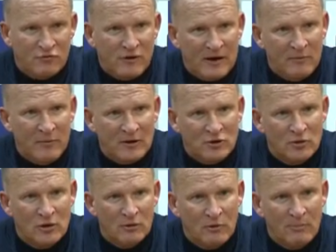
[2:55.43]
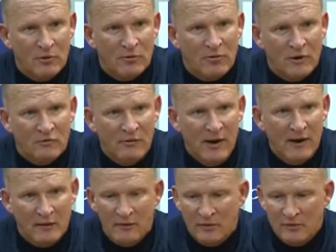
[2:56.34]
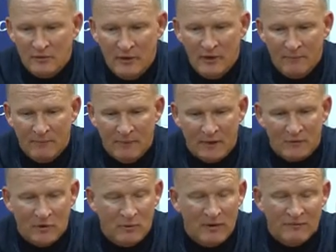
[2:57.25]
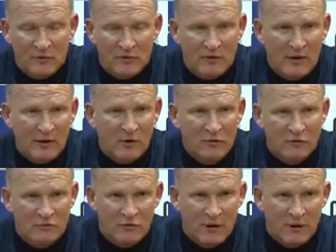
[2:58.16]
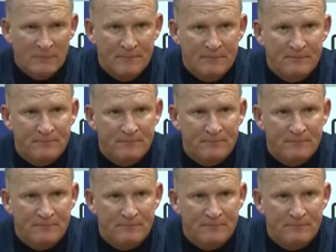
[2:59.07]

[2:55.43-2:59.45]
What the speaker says: trying to make sure that we put things right, and that's all we have to try and concentrate on.